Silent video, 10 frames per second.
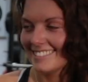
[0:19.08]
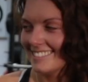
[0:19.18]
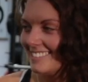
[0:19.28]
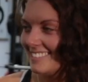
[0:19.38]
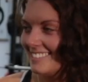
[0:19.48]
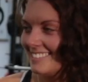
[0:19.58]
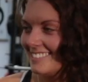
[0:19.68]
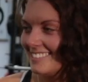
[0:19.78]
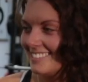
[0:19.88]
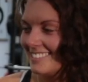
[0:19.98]

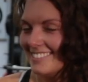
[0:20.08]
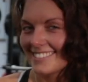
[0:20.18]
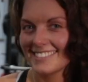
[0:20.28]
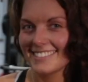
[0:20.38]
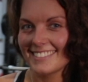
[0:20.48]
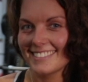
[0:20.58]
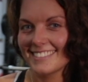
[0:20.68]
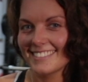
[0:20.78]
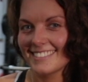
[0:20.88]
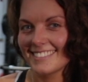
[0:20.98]

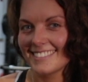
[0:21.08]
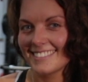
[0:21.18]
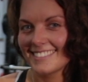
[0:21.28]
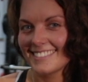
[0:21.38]
(not speaking)